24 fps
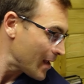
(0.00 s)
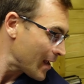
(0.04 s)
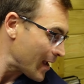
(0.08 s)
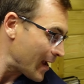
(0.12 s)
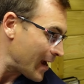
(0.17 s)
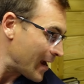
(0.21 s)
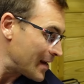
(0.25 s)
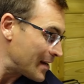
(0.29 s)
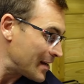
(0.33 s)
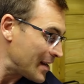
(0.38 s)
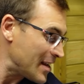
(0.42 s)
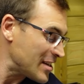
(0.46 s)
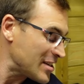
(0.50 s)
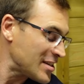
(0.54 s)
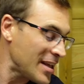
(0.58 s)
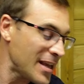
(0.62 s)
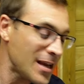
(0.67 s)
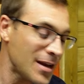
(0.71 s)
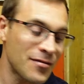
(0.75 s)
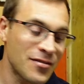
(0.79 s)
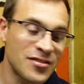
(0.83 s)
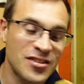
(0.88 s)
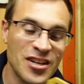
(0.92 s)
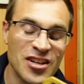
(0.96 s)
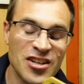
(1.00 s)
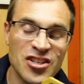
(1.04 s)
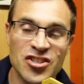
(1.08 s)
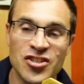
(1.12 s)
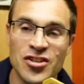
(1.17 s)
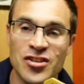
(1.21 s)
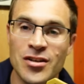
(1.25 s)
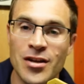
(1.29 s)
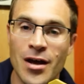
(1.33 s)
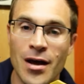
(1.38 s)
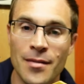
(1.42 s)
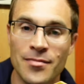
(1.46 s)
and is heat
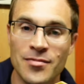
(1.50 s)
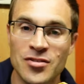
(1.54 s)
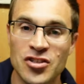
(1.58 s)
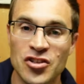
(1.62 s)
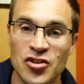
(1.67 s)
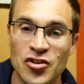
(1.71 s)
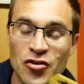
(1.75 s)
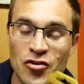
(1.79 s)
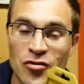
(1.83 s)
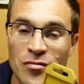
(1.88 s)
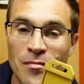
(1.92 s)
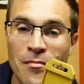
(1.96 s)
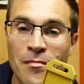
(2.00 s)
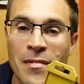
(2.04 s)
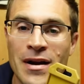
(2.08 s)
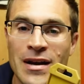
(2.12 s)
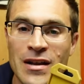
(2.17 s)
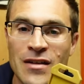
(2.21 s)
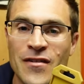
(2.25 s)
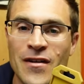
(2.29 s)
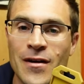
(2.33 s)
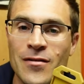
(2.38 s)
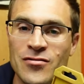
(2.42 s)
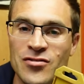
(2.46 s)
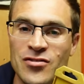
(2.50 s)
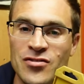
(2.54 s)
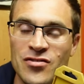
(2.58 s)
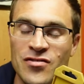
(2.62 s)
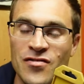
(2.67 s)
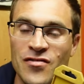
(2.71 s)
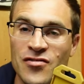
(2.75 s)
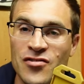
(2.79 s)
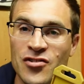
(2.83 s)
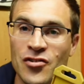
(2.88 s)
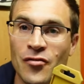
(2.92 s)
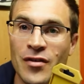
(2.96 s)
resistant up to many thousands
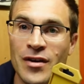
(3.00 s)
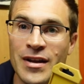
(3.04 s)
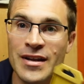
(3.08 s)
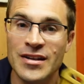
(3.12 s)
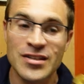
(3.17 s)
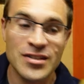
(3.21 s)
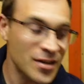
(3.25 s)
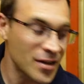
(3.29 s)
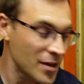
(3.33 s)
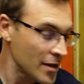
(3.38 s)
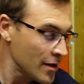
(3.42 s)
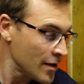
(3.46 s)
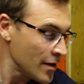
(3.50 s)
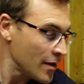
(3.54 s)
of degrees.